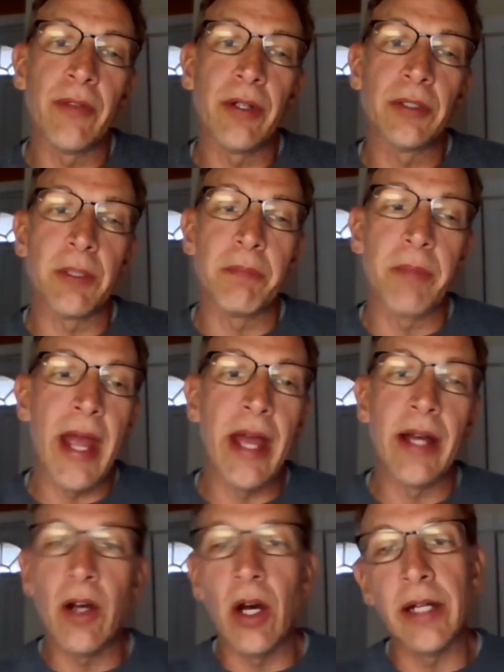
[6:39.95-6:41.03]
if there's a
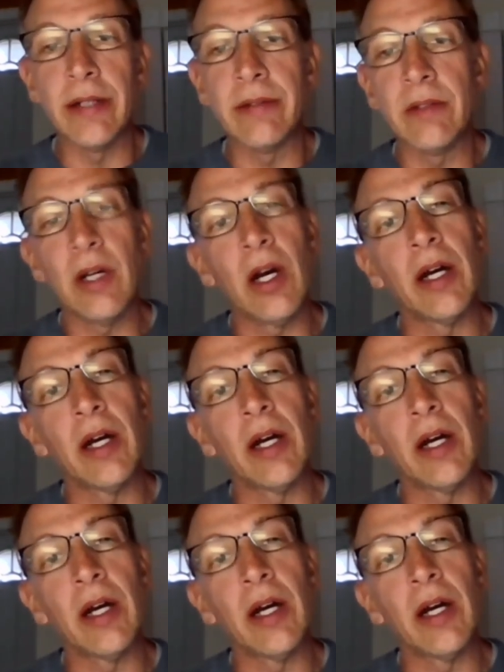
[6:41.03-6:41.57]
ban on